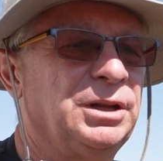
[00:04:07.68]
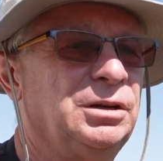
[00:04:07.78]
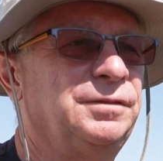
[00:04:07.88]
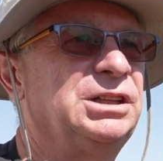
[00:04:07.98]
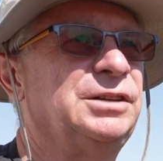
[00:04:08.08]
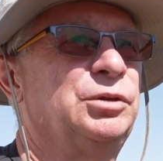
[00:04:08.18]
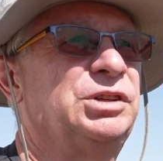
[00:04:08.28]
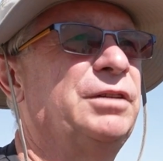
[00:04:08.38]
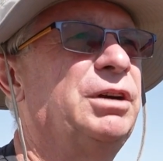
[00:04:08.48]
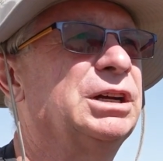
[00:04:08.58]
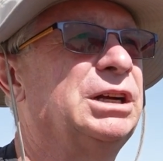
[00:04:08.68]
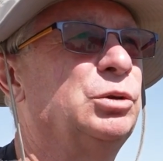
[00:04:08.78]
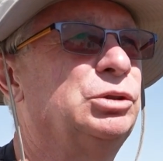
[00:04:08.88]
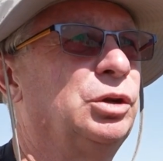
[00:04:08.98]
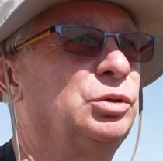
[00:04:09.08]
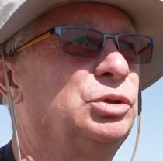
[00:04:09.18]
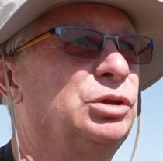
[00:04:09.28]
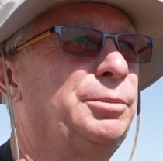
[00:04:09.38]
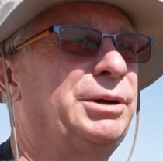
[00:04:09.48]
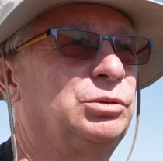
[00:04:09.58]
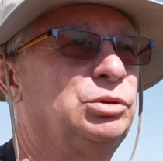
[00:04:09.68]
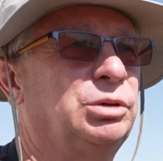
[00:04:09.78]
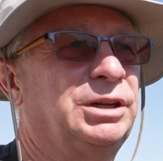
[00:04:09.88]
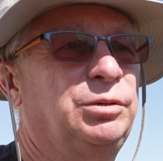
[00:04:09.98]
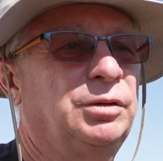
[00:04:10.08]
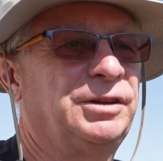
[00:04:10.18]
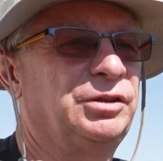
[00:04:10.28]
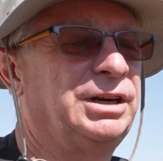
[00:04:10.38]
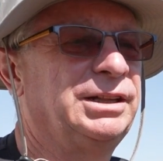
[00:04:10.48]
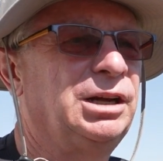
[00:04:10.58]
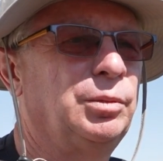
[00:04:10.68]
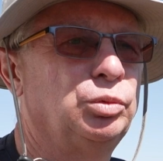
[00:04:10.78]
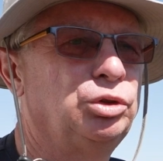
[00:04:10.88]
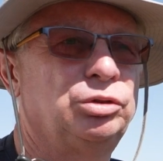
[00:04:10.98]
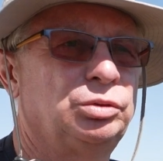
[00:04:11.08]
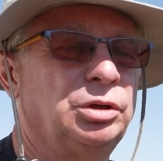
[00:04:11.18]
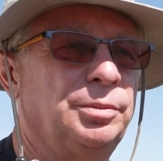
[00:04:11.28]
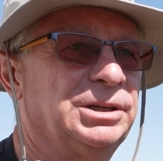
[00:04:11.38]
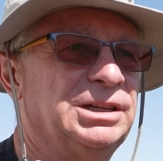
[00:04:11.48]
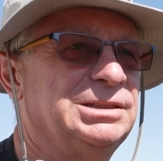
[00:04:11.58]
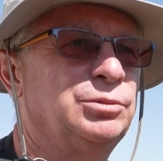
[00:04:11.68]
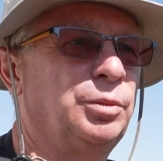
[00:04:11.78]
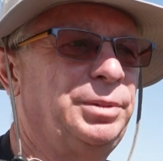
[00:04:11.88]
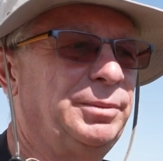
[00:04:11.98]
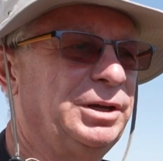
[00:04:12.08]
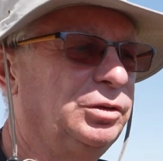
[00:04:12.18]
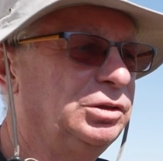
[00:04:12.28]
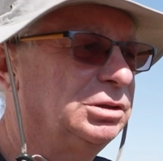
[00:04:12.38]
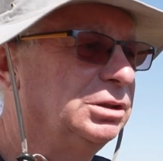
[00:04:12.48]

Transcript: You must bear in mind that everywhere on the Earth's surface, this height nearly always varies.